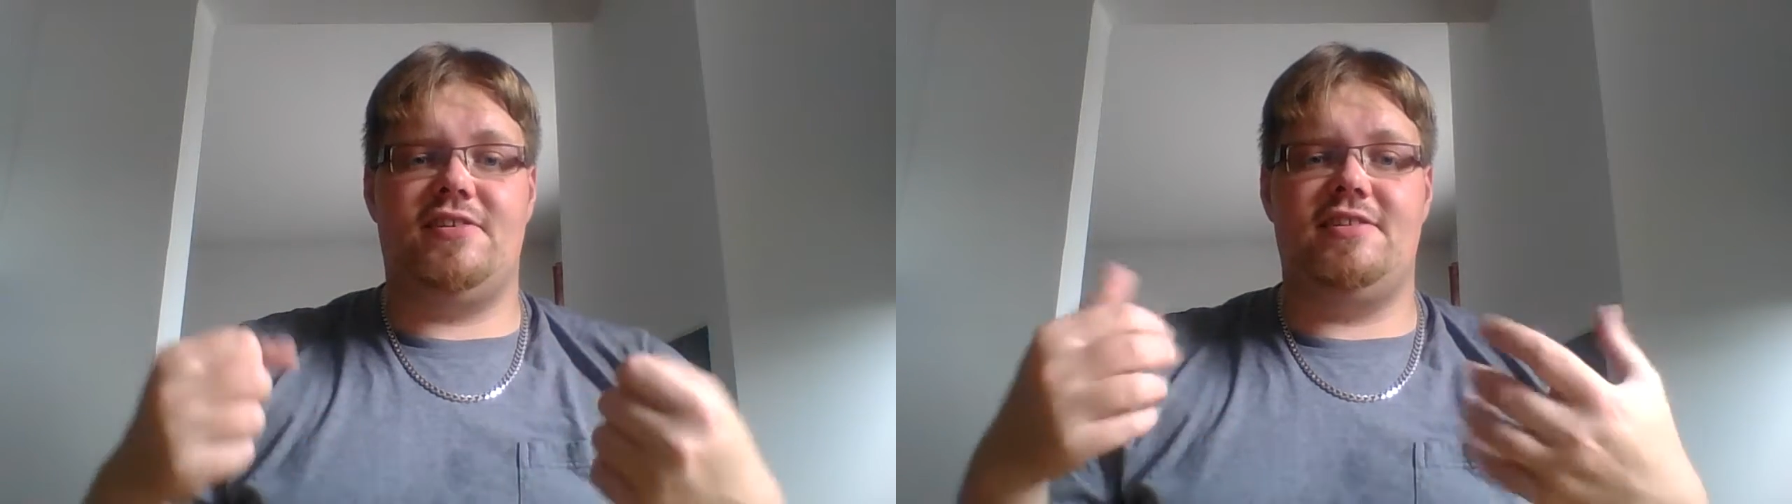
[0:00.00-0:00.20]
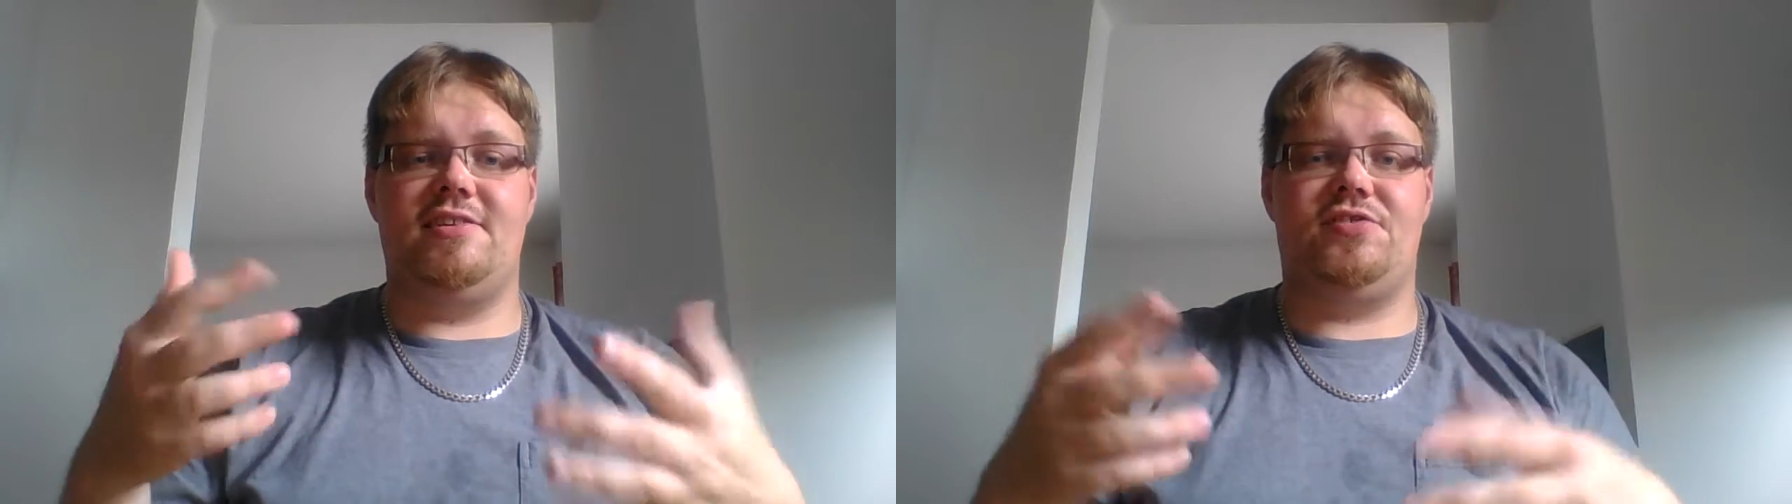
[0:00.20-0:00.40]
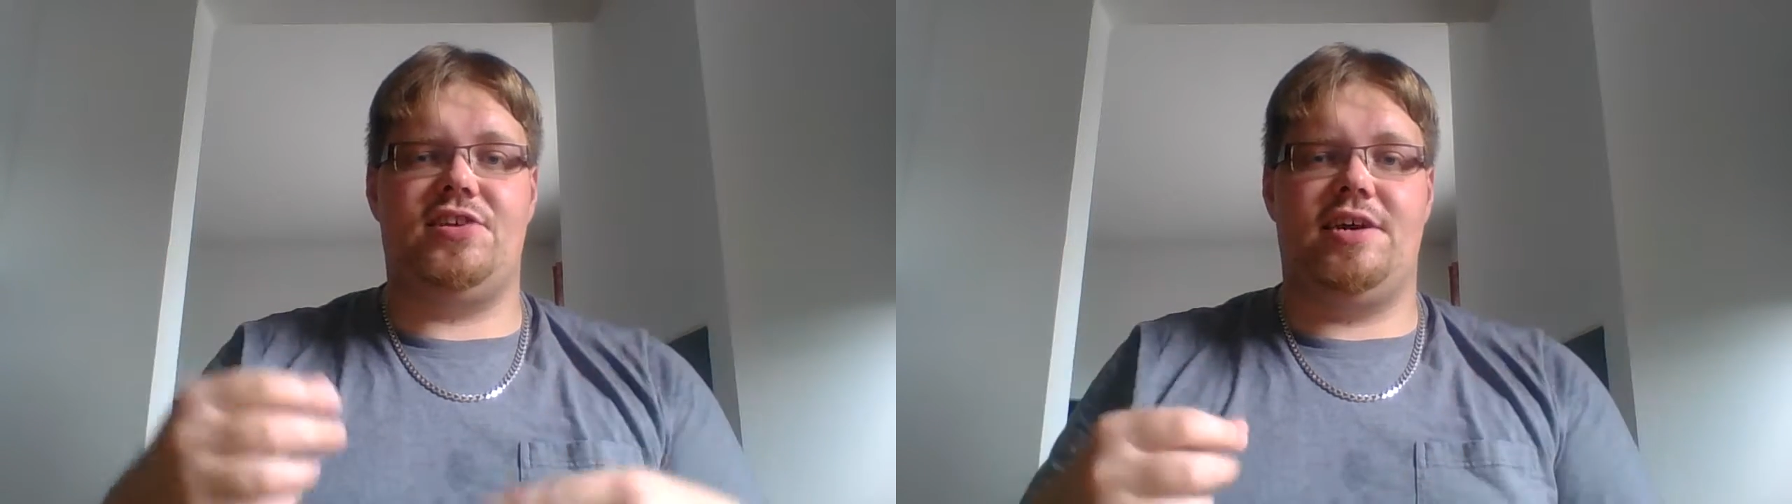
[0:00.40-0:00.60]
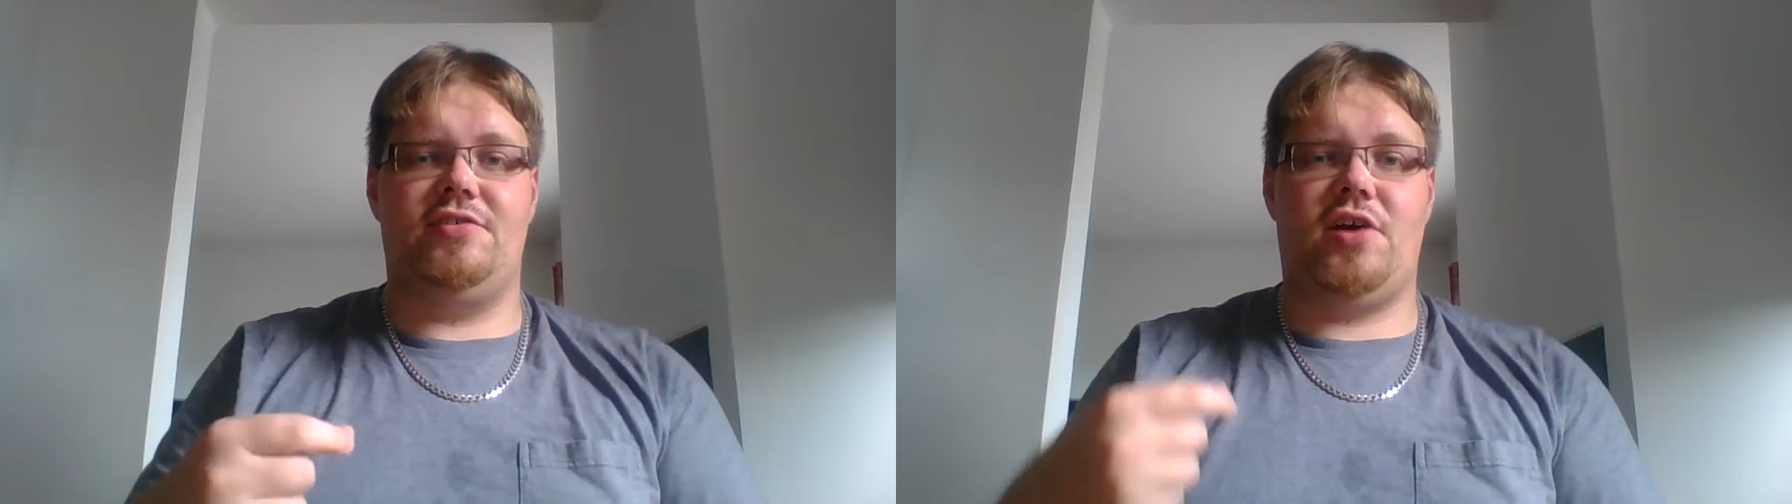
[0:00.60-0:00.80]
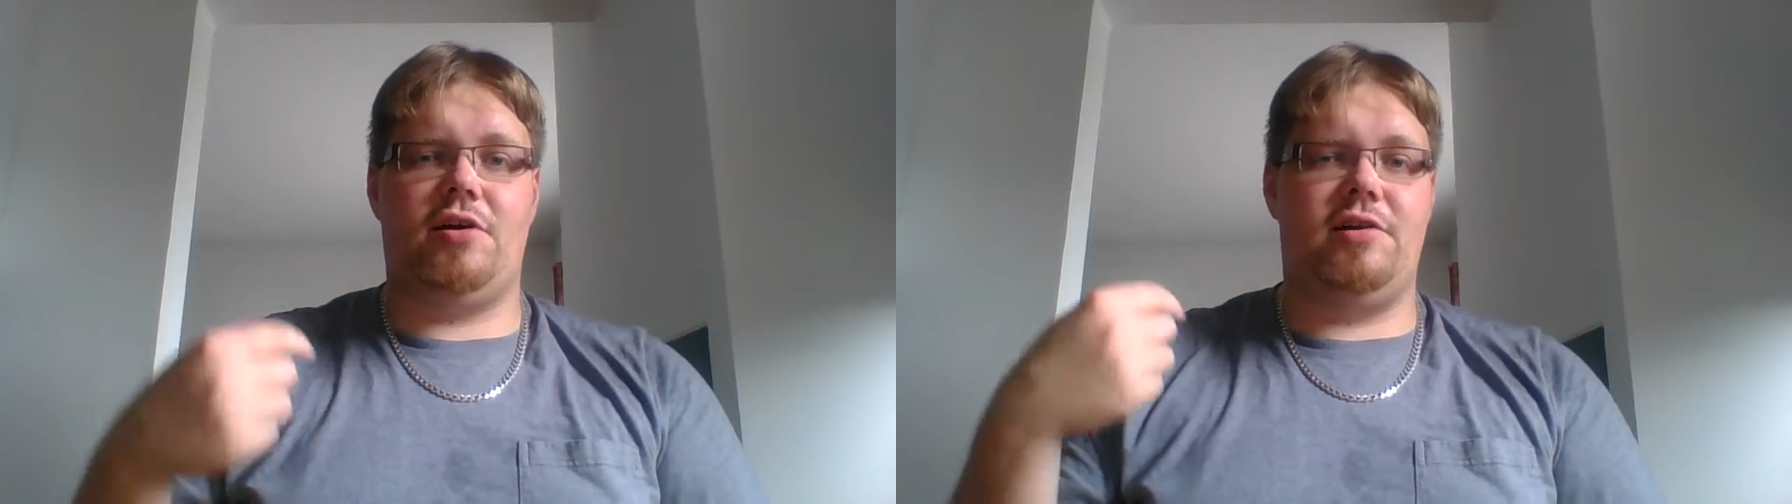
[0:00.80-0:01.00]
in these
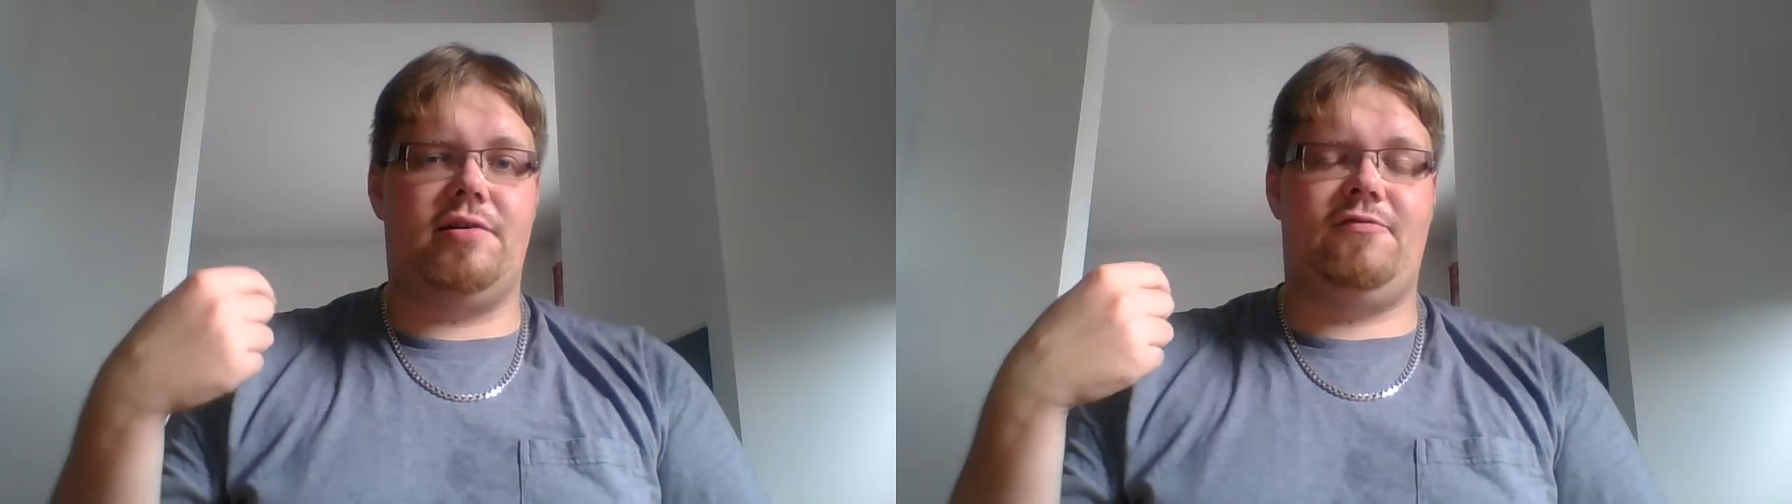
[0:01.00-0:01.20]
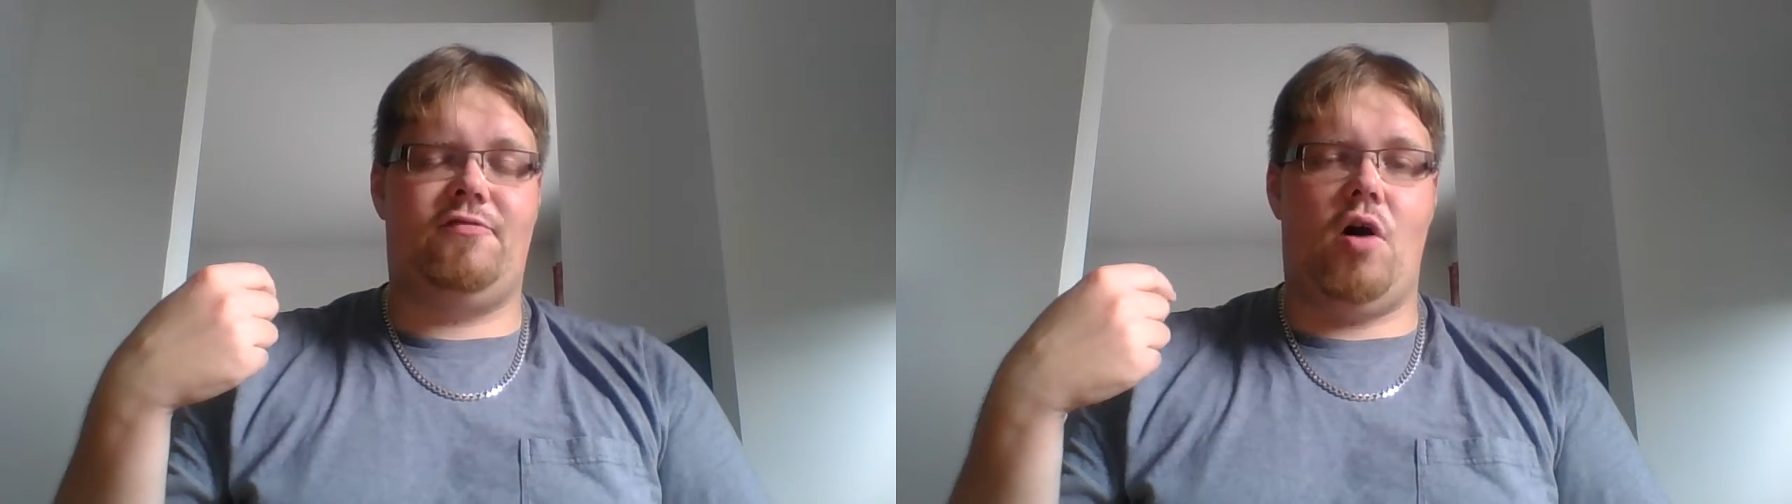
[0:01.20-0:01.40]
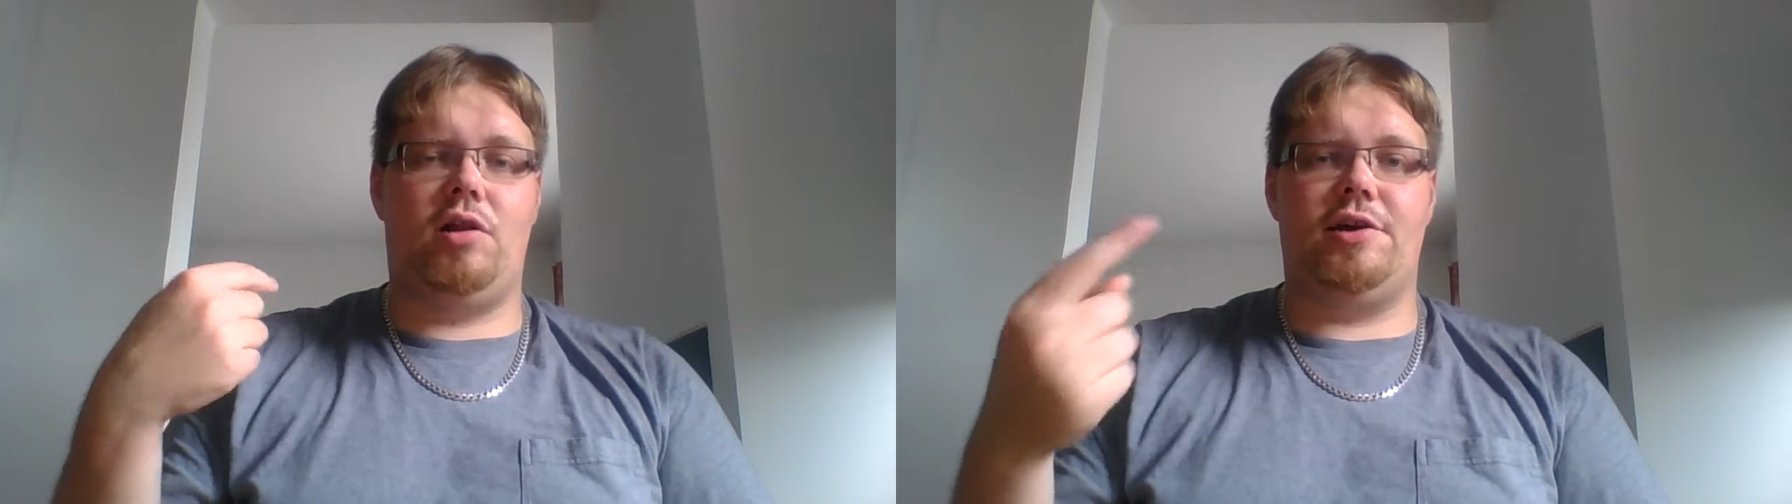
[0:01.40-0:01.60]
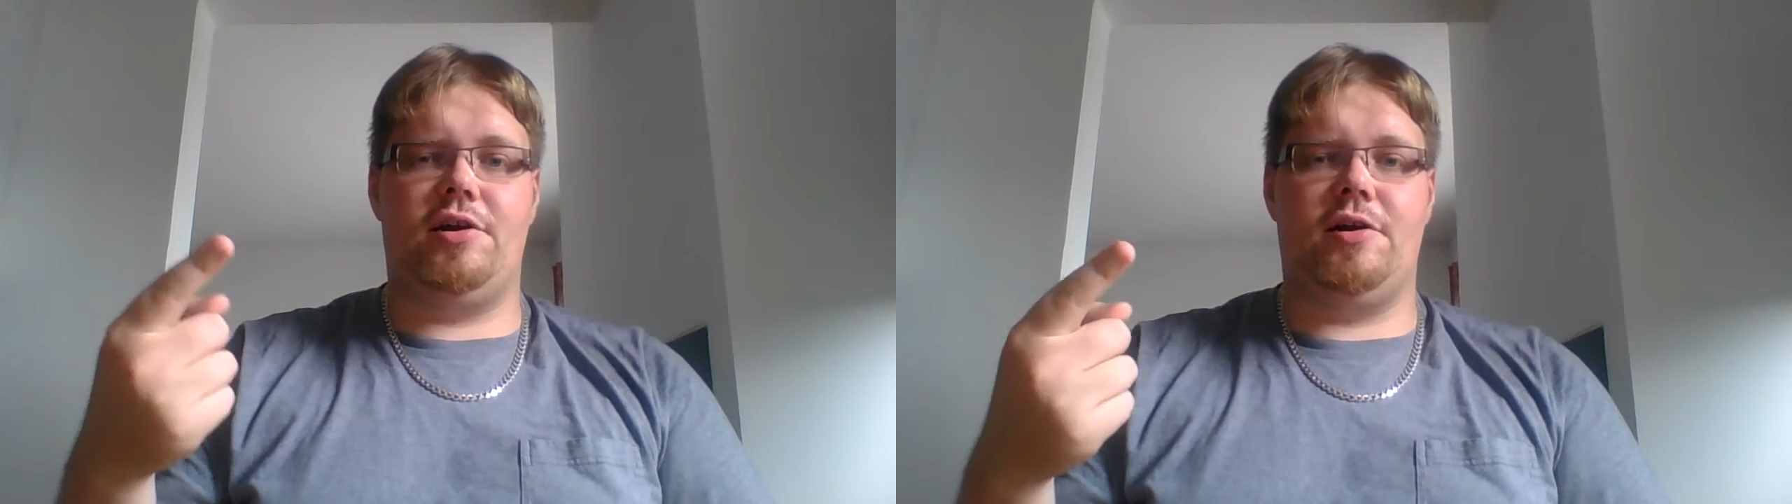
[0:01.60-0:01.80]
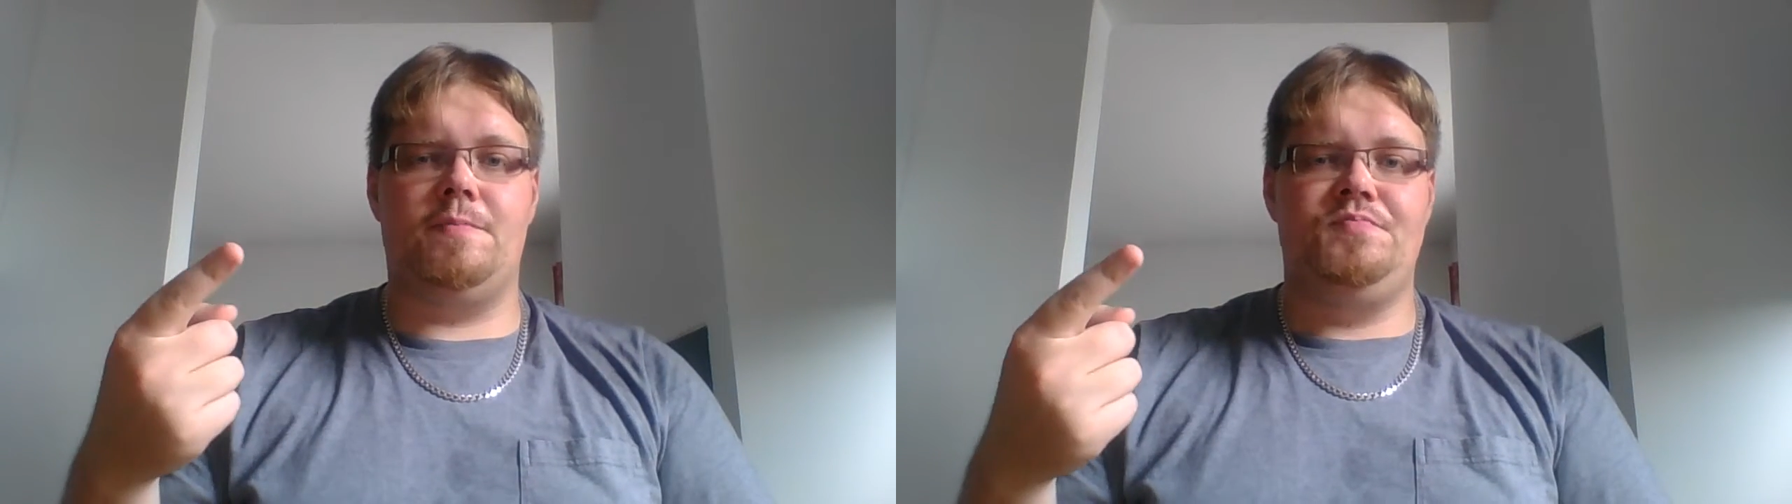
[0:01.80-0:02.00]
things are going to fall
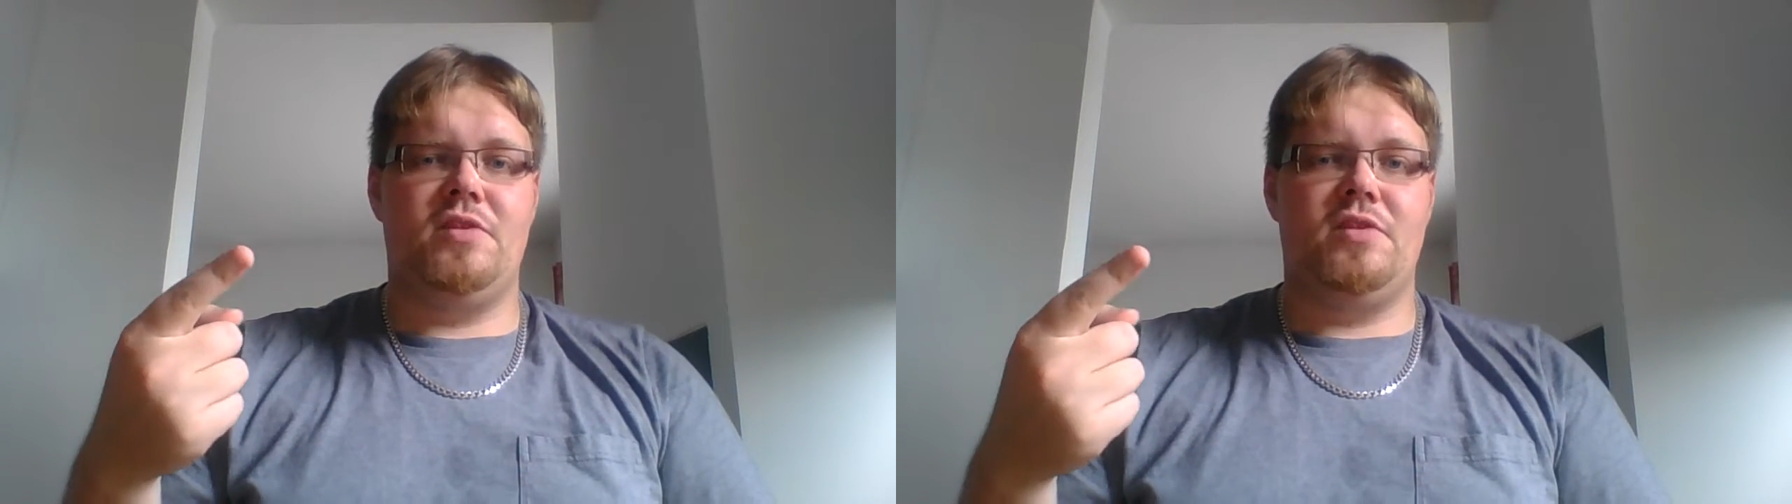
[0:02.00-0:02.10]
under